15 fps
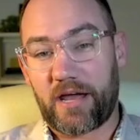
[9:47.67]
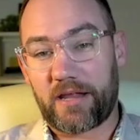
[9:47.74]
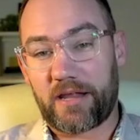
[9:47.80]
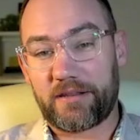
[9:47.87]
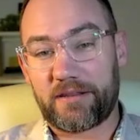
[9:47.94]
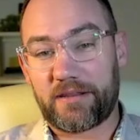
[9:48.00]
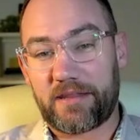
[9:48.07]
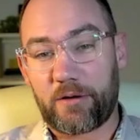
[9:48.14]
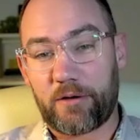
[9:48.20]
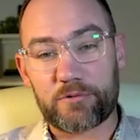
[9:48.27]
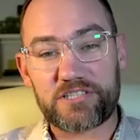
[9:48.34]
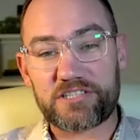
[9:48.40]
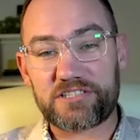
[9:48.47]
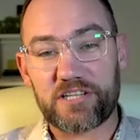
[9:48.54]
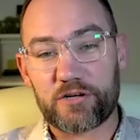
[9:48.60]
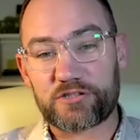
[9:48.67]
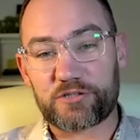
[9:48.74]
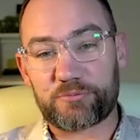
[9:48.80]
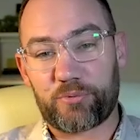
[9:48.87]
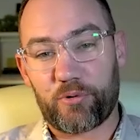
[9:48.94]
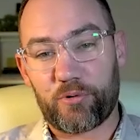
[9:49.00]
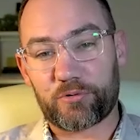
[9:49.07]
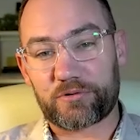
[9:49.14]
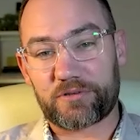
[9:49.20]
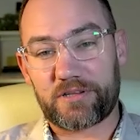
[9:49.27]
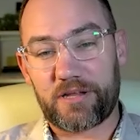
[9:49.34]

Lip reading: and there was just no support.